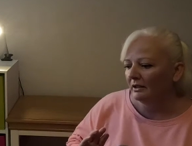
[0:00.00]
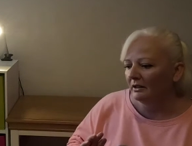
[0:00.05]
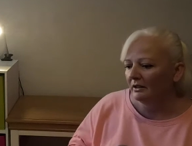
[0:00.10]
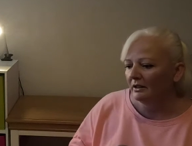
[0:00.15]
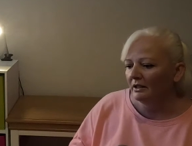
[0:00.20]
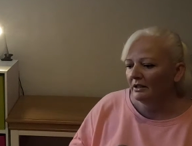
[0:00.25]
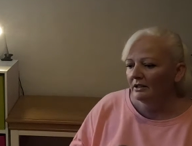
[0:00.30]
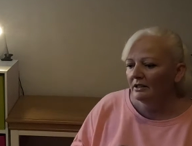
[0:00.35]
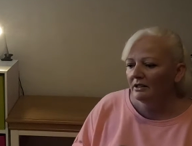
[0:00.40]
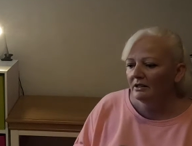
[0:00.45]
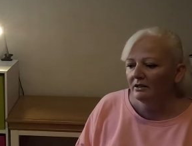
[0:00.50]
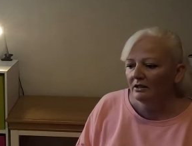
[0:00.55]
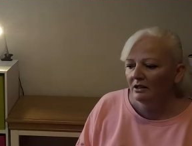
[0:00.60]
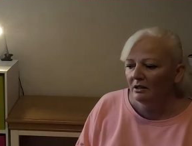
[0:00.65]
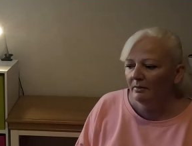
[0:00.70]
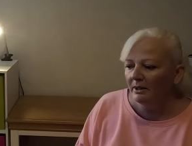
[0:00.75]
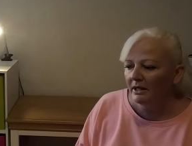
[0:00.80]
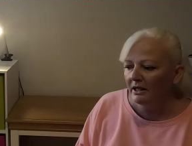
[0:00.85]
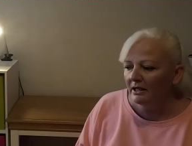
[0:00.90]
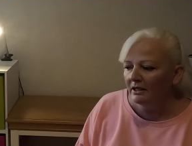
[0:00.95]
This is
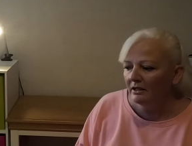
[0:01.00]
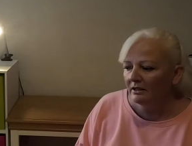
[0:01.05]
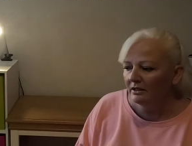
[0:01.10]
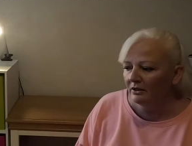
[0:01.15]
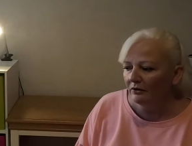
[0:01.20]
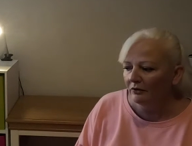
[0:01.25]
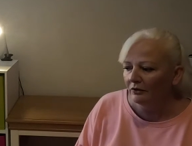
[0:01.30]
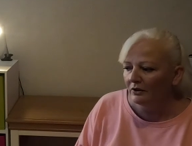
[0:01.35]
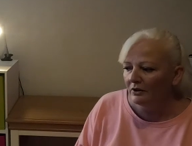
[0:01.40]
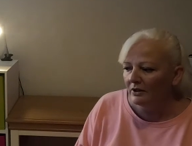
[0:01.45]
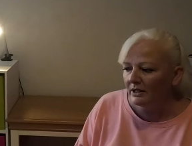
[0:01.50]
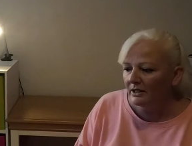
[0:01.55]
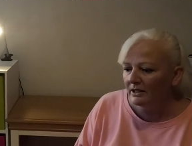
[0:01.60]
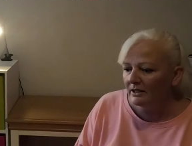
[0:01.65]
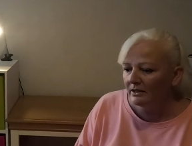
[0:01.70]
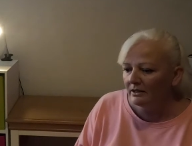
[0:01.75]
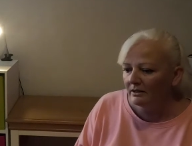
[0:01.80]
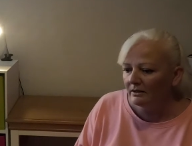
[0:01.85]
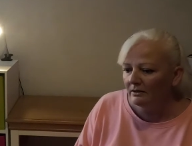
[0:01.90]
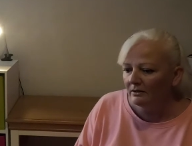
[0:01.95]
going to be different.
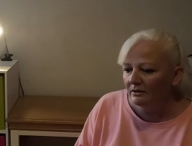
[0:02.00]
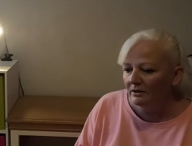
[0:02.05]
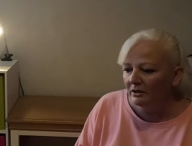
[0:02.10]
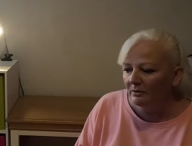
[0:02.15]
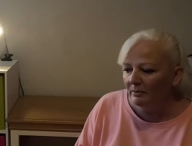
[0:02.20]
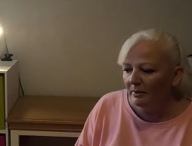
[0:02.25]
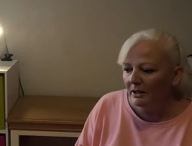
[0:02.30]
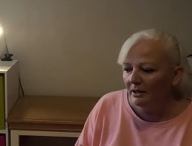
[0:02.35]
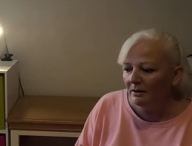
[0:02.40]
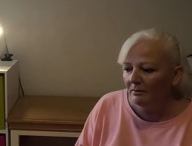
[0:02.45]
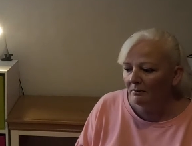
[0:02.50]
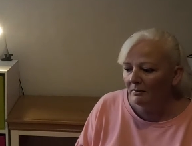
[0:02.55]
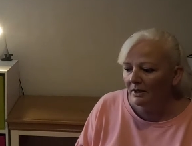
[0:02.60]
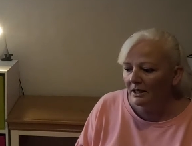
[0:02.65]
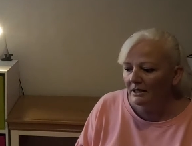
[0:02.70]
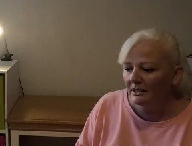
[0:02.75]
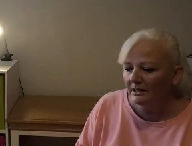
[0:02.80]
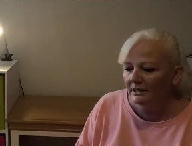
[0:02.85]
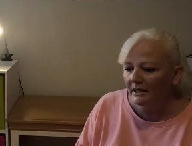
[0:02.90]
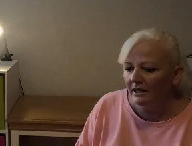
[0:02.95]
This is going to be
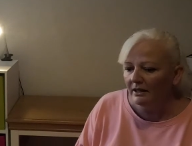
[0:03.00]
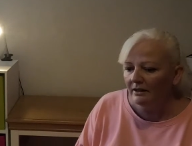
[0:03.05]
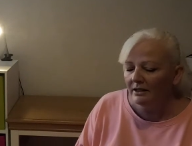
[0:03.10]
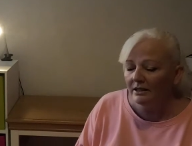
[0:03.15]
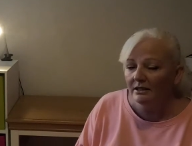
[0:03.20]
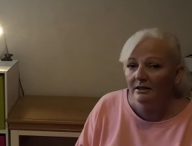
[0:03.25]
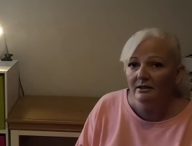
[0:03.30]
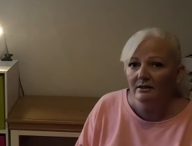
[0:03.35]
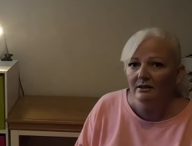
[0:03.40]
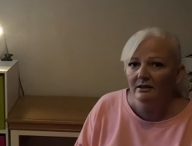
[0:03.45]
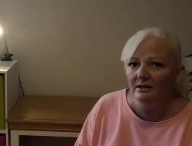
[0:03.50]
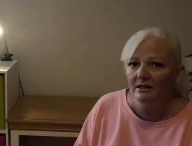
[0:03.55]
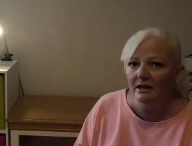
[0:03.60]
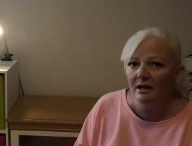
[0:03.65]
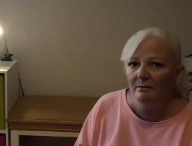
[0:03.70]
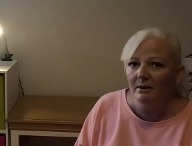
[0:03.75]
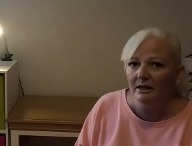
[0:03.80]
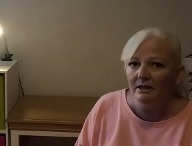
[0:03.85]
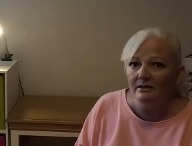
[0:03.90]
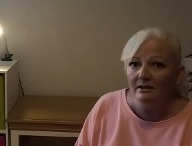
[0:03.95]
me saying this is the
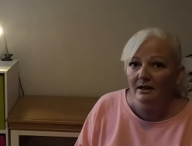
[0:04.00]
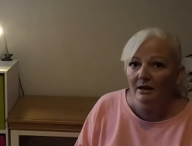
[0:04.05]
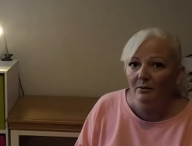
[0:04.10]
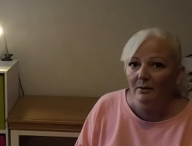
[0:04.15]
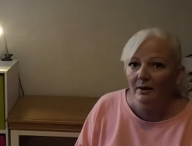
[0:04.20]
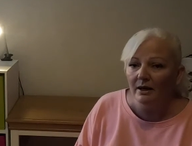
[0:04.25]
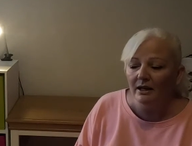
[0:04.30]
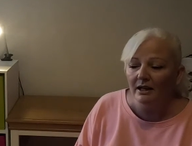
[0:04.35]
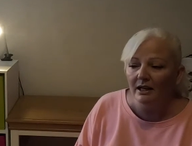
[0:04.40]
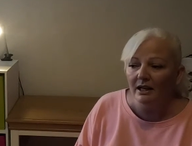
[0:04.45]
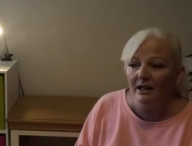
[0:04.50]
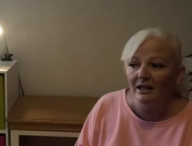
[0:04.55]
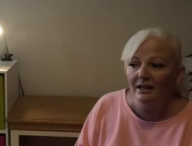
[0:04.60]
time I start work